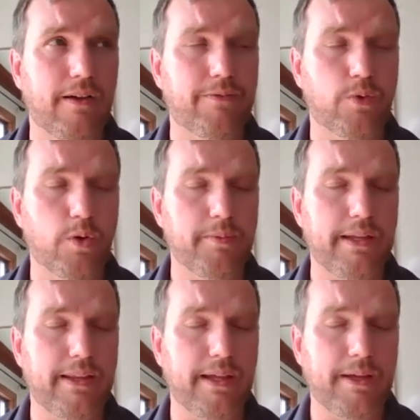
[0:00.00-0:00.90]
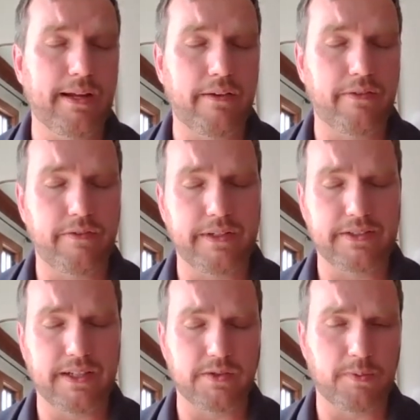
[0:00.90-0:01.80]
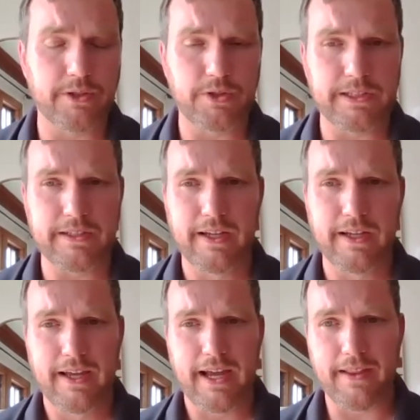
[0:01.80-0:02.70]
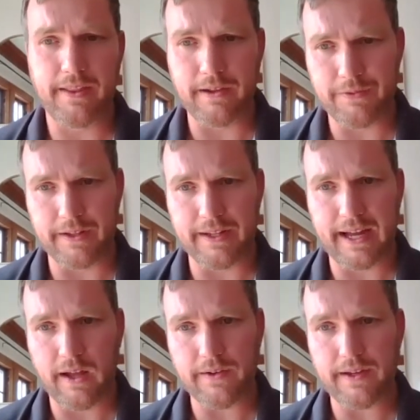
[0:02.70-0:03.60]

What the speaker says: form that they made off of an Excel spreadsheet, and they fill it out,